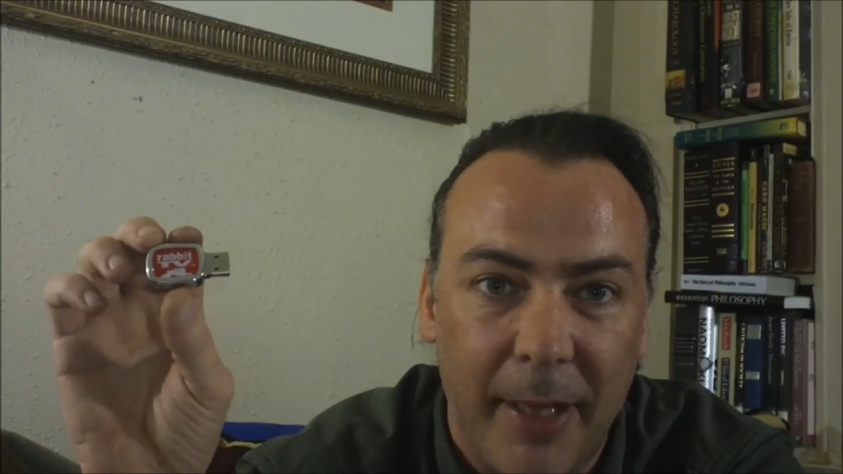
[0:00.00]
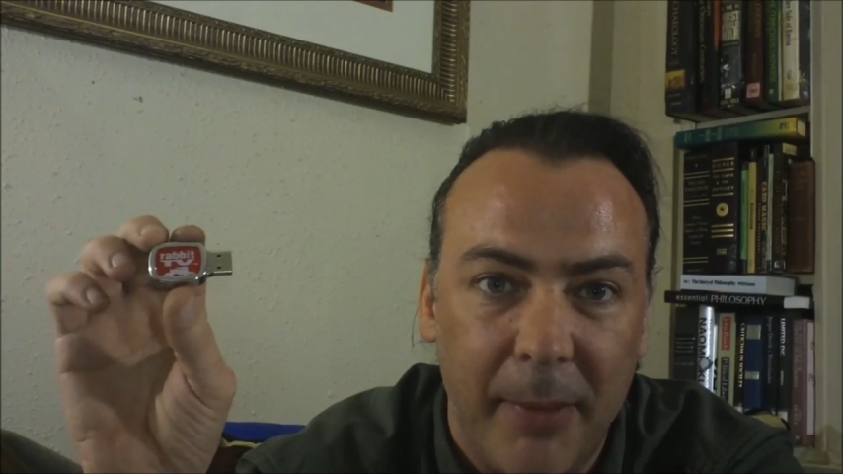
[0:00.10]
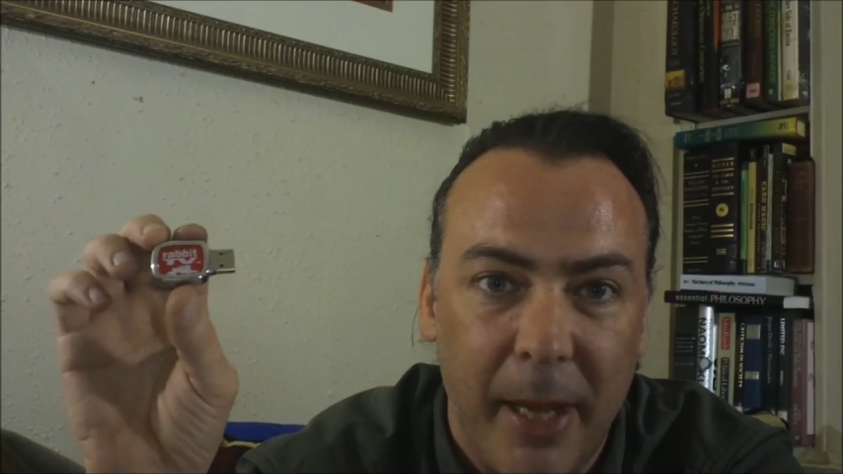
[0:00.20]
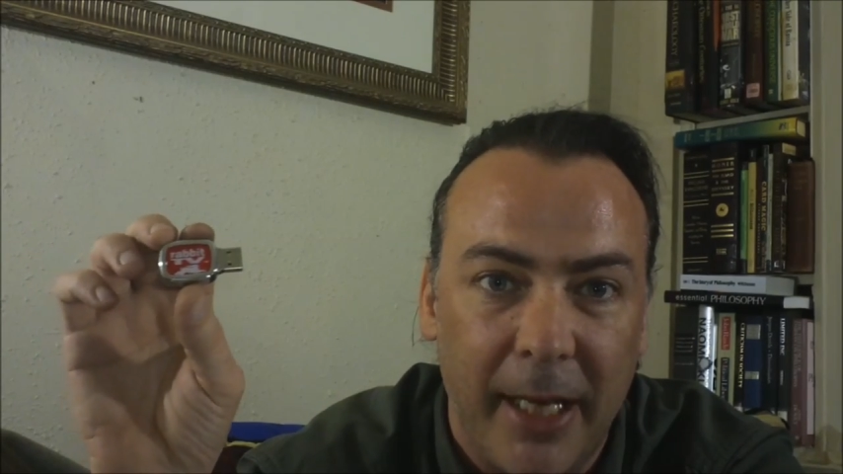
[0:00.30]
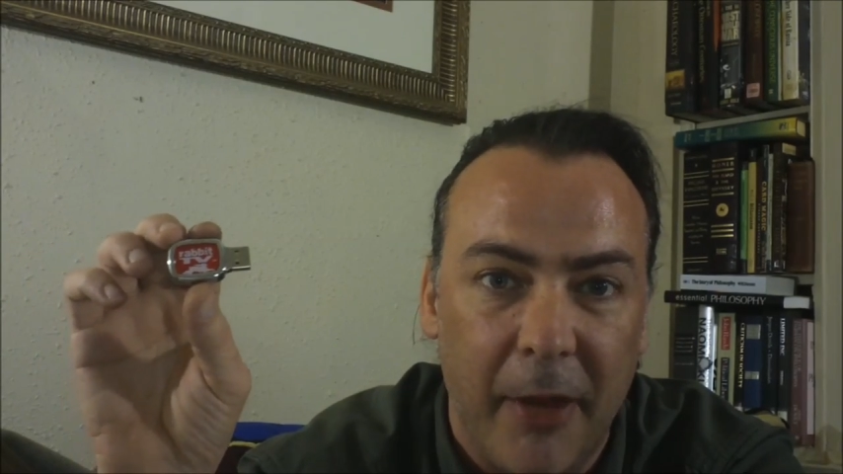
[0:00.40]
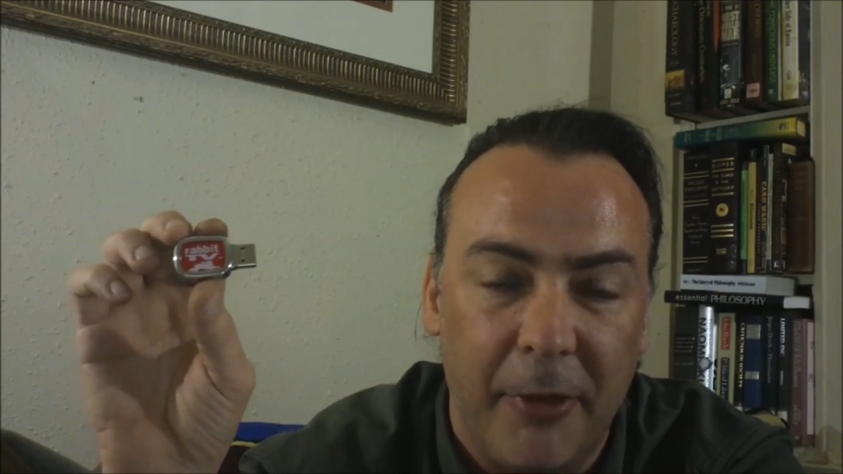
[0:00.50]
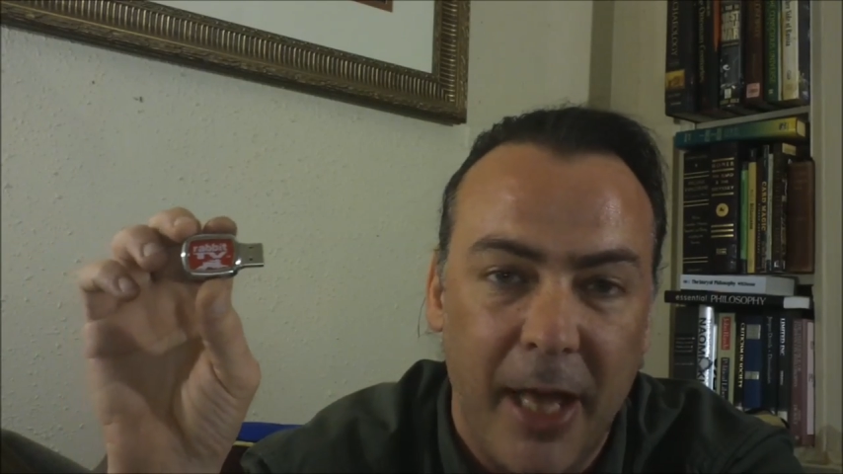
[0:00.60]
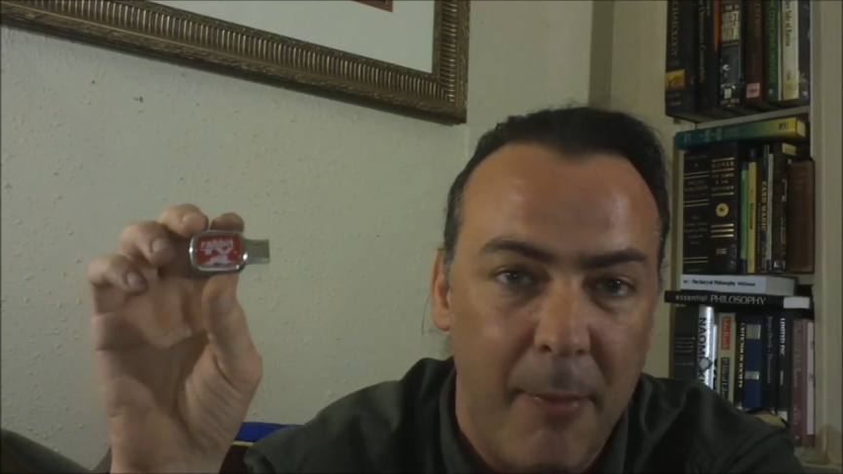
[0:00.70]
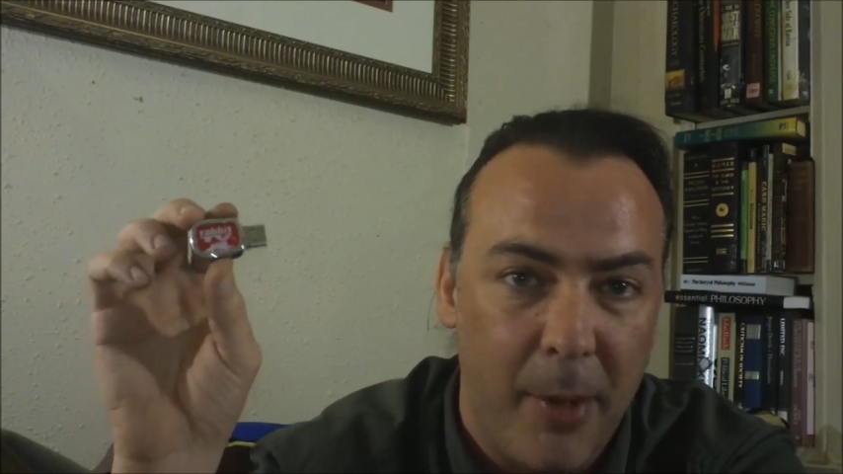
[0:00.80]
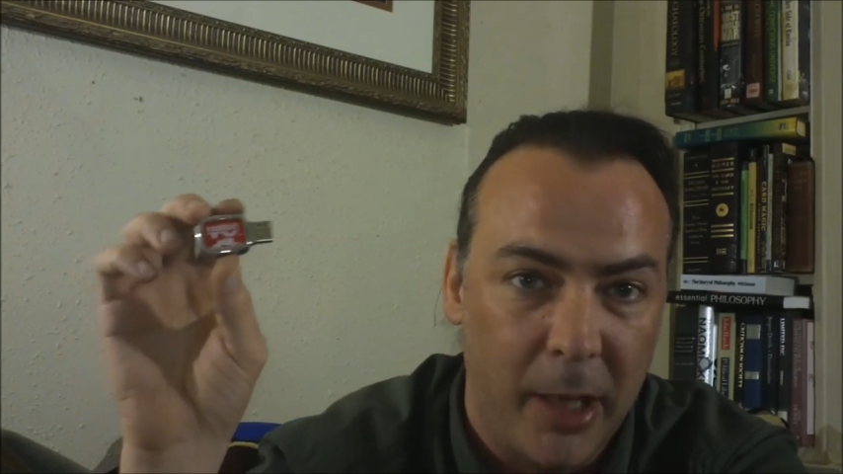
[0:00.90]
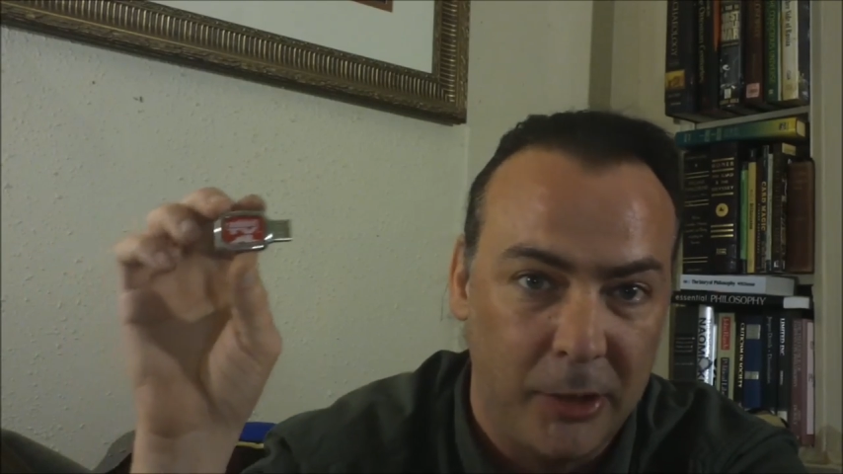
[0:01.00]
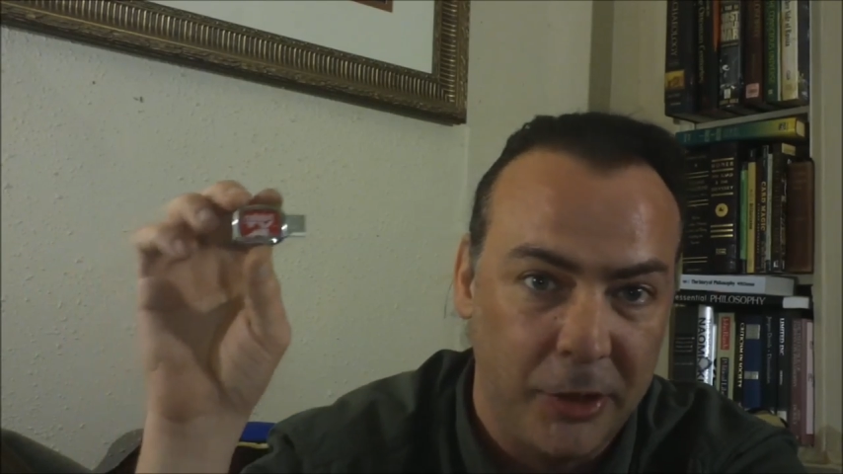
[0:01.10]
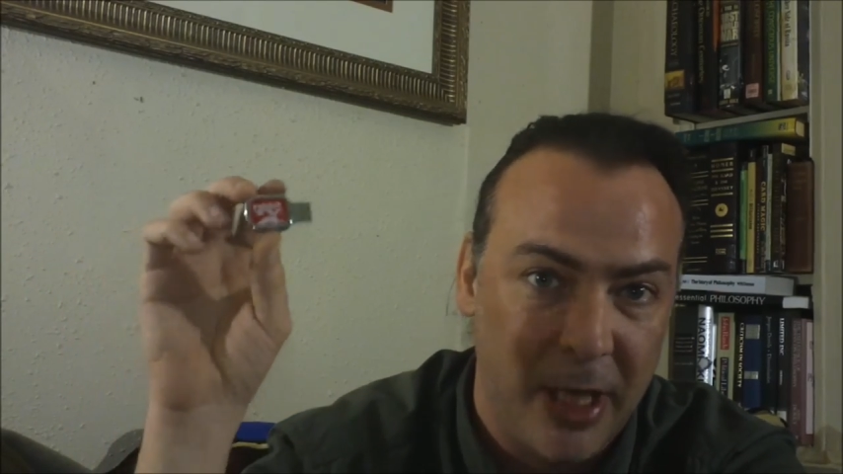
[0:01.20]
make you pay another ten bucks or